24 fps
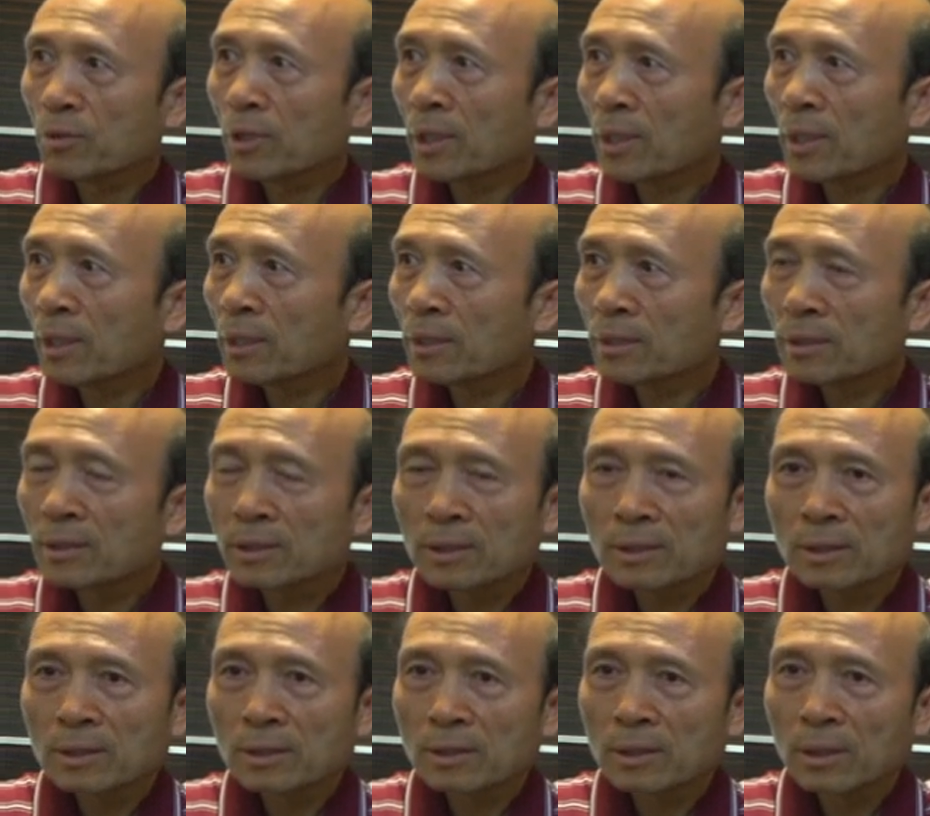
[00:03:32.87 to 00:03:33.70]
what
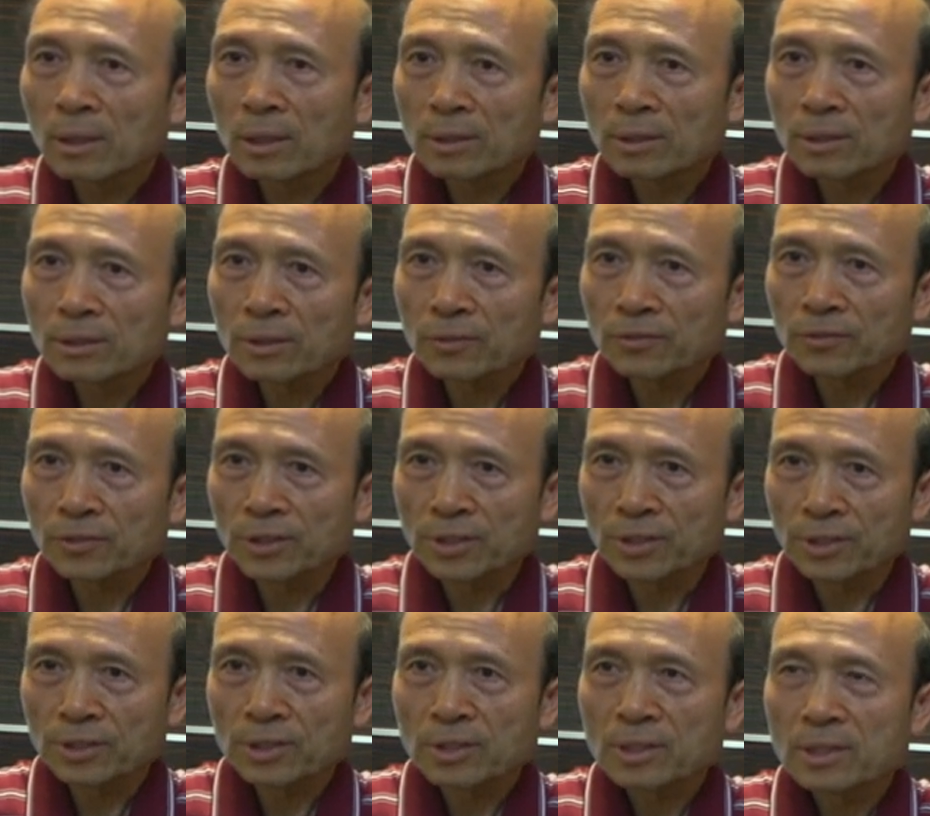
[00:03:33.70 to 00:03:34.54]
are the
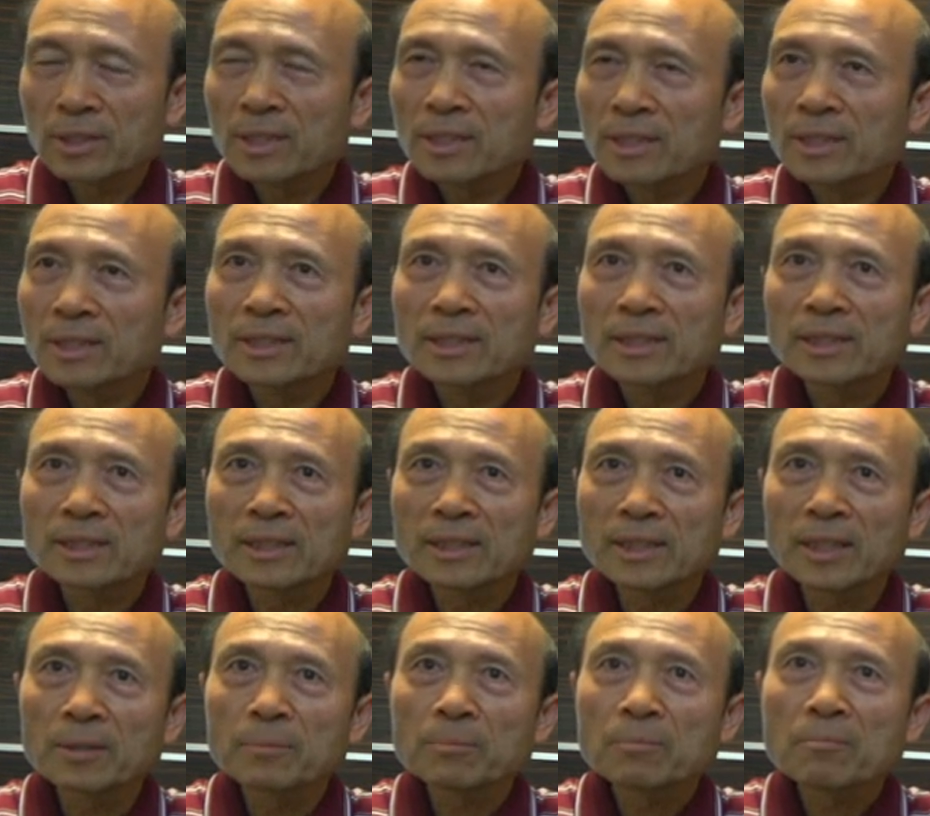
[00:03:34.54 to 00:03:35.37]
difference?
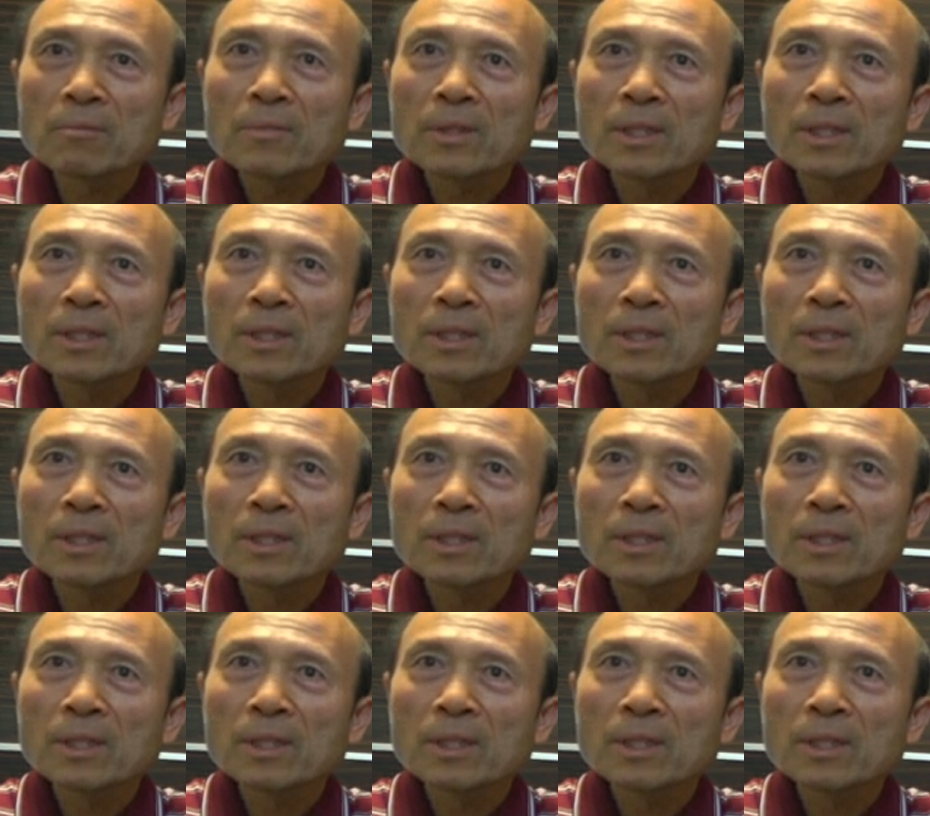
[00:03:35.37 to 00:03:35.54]
Okay.